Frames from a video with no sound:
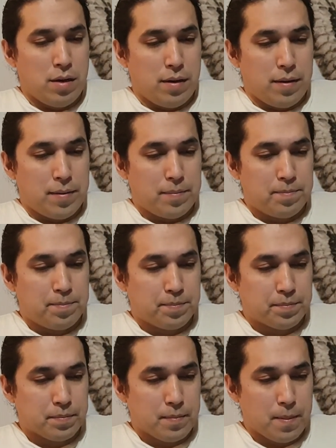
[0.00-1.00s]
Um,
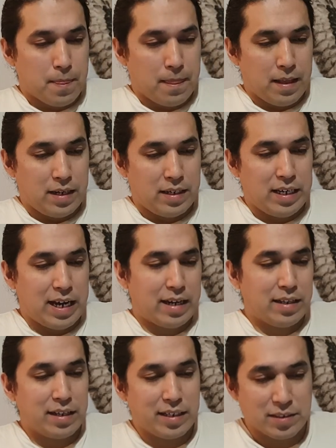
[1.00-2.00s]
he
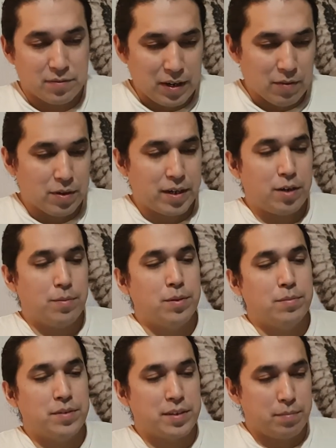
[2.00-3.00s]
had like his favorite
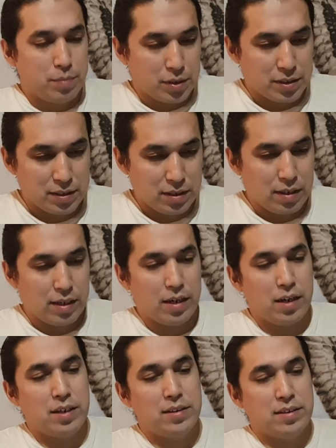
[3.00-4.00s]
albums and books in
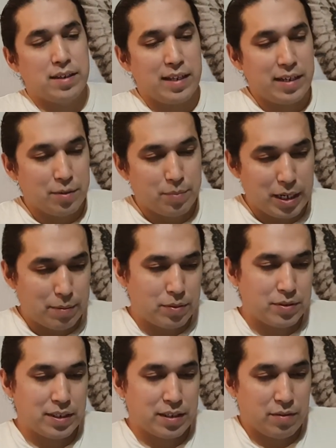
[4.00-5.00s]
there, his legal
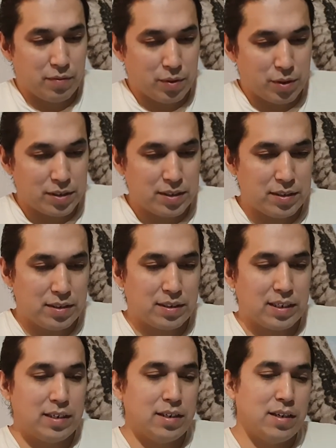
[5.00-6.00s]
papers like divorces
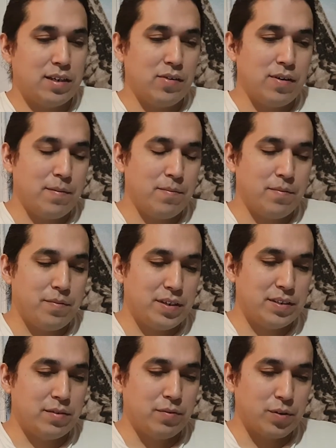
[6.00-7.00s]
and
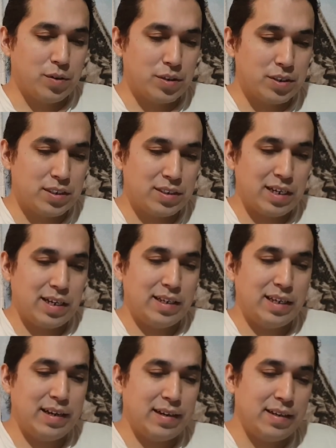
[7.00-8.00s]
his divorce, and
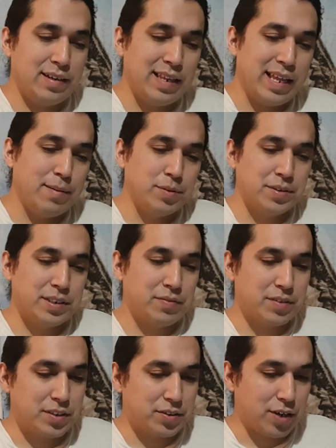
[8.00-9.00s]
he had labels
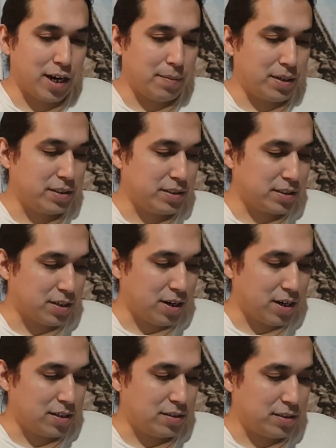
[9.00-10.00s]
even describing his
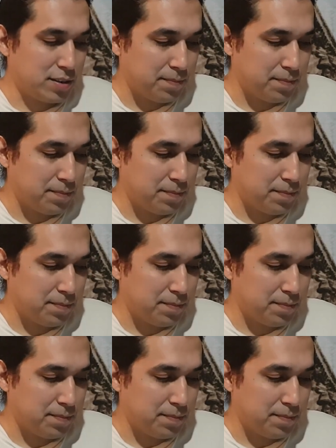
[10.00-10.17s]
scars.